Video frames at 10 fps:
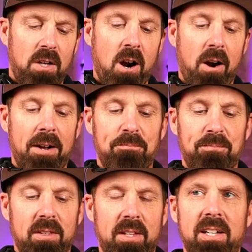All right,
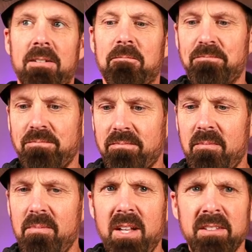the
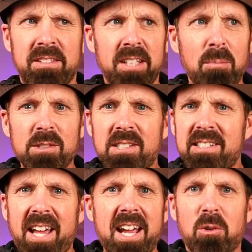double
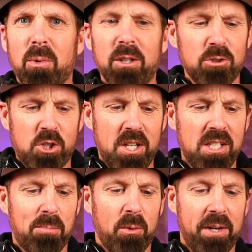steak grilled
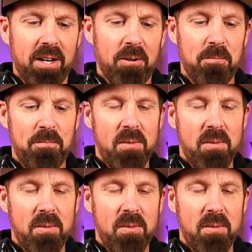cheese burrito.